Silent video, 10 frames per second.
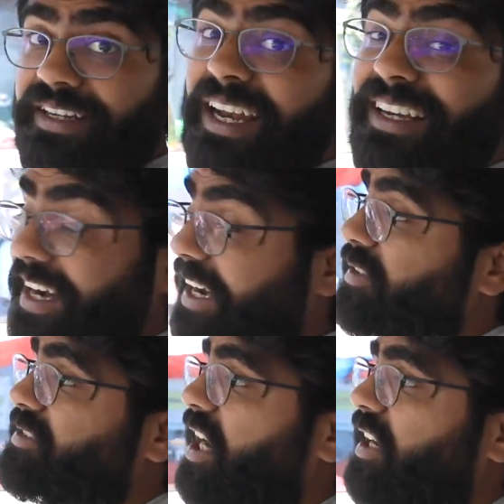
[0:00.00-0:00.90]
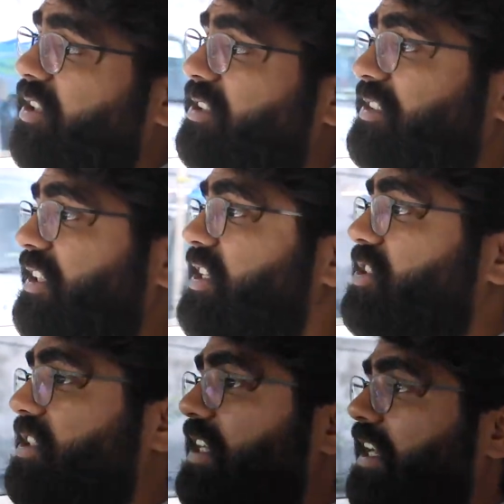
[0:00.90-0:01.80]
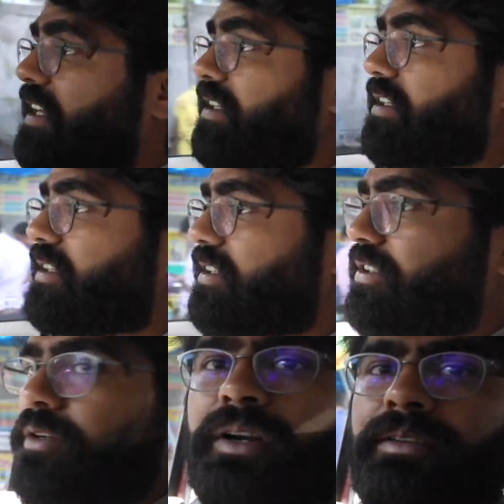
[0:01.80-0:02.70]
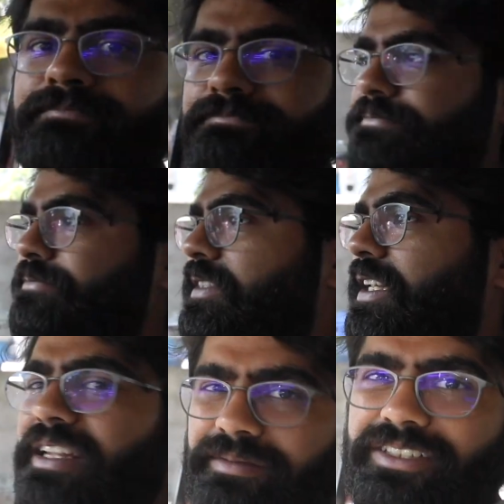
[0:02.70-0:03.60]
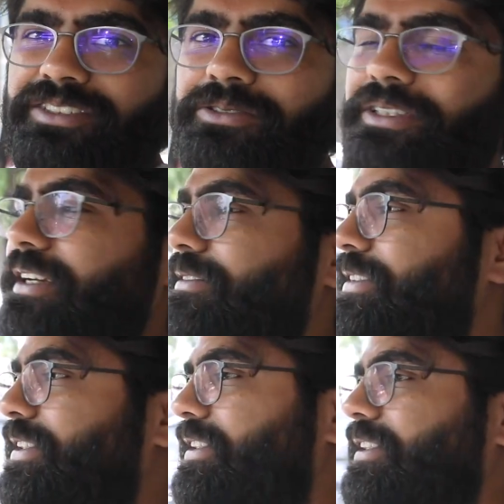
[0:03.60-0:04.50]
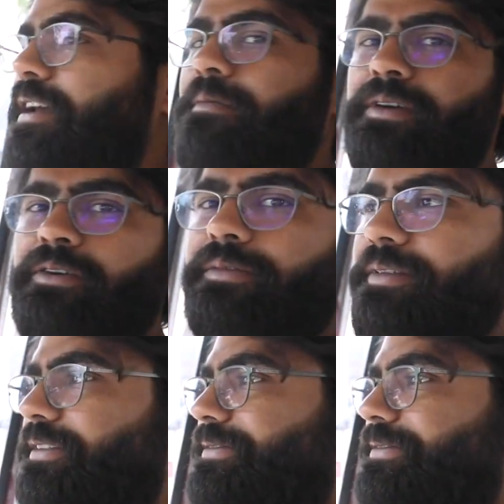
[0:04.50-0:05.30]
yet tried to start it on CNG, and you know what? Let me just do that. Bear with me.